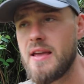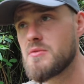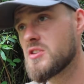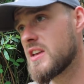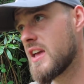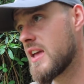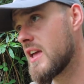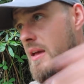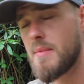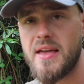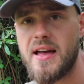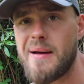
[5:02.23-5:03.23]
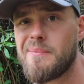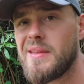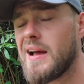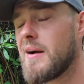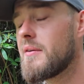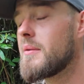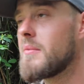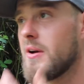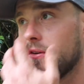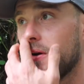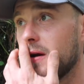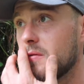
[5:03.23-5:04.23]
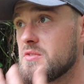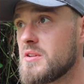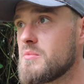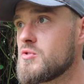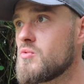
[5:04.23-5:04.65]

He was like, yeah mate, come down. I'm like, right. It was